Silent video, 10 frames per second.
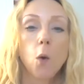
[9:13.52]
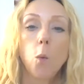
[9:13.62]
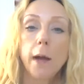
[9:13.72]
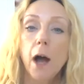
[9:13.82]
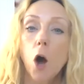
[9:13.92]

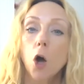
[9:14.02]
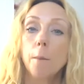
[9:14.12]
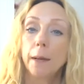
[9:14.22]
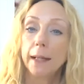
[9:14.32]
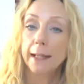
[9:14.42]
We are
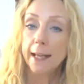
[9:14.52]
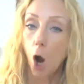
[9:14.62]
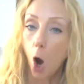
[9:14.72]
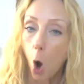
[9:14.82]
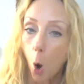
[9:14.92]
completely
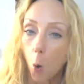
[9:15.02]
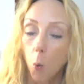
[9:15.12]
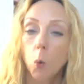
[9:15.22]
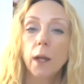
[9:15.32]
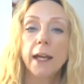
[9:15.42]

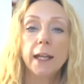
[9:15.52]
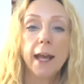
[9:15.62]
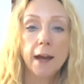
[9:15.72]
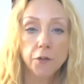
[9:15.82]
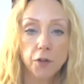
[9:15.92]
whole in
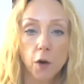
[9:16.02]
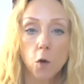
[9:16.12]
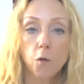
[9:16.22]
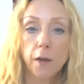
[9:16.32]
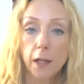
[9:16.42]

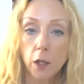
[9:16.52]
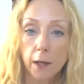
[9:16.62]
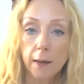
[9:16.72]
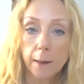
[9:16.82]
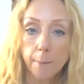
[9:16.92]
ourselves,
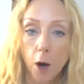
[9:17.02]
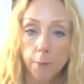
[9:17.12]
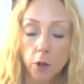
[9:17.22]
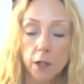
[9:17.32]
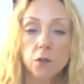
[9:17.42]
in the mind,
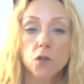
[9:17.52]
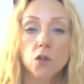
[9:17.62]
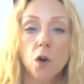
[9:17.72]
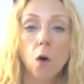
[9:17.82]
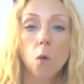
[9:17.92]
body and
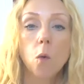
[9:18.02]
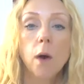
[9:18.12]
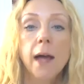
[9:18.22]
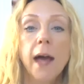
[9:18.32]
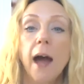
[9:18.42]
soul,
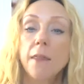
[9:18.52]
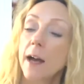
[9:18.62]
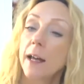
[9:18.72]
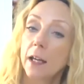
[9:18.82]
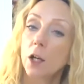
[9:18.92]
and
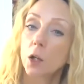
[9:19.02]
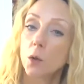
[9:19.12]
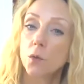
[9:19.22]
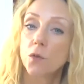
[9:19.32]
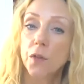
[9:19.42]
that
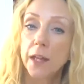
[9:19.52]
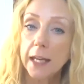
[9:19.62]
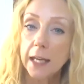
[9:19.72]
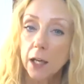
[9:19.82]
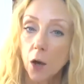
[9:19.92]
includes the
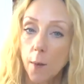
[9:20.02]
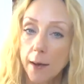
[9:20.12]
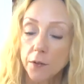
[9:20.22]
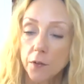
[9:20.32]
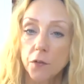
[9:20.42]
ego
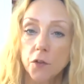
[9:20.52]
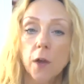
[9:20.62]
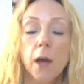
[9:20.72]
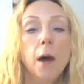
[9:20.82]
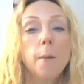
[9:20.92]
essence.
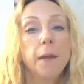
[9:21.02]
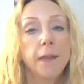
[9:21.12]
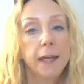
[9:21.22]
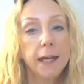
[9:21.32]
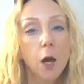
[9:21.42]
But
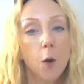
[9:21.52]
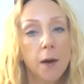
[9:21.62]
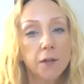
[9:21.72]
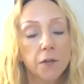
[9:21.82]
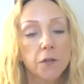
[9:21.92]
the ego
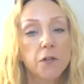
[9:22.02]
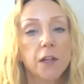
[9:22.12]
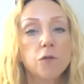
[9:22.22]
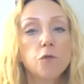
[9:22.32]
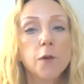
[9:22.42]
essence
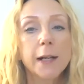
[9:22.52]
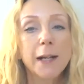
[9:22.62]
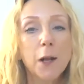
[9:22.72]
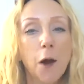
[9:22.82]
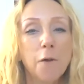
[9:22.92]
is
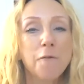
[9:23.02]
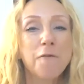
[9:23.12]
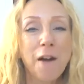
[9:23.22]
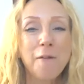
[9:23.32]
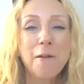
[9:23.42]
really like a
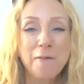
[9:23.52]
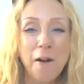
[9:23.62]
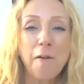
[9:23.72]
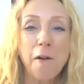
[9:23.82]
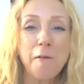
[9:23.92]
very,
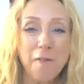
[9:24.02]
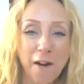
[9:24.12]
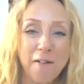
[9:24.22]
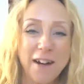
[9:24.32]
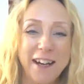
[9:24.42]
very,
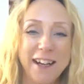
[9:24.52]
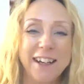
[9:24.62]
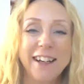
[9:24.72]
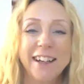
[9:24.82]
very